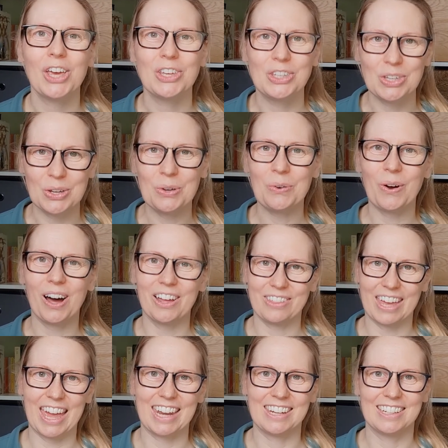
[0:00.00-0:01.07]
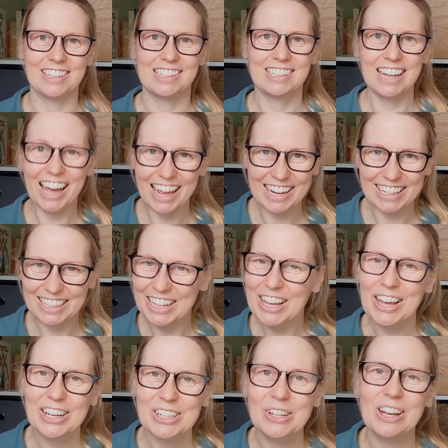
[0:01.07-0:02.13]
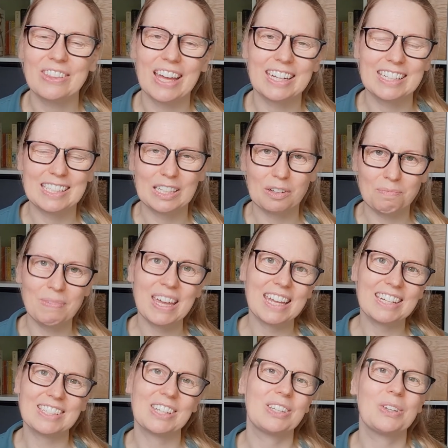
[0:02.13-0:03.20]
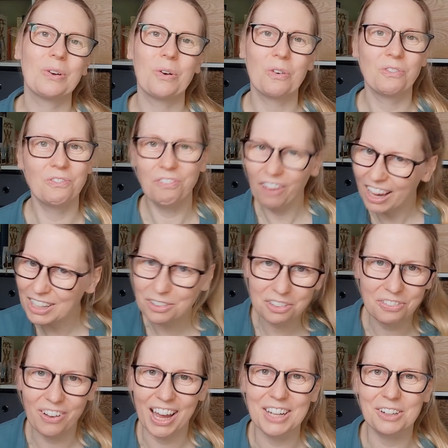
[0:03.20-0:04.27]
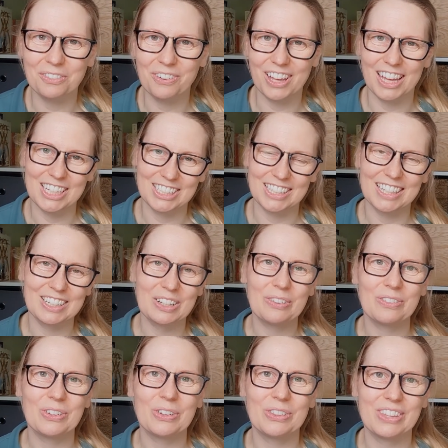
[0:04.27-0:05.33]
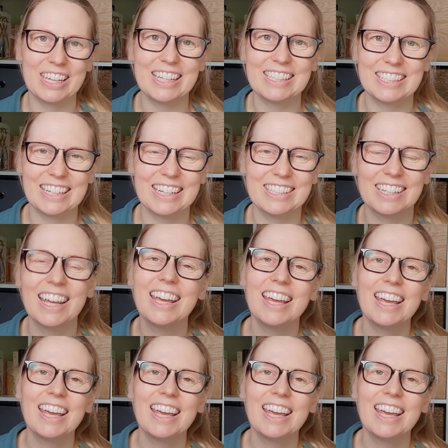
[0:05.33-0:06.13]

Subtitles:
you are then done. You can then submit your final version of your thesis